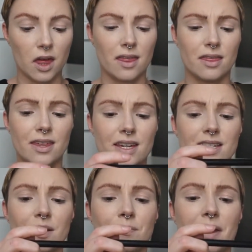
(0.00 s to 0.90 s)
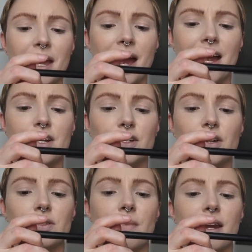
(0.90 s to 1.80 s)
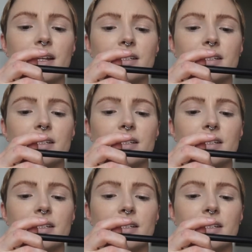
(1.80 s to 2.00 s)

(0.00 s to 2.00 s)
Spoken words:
this BH Cosmetics,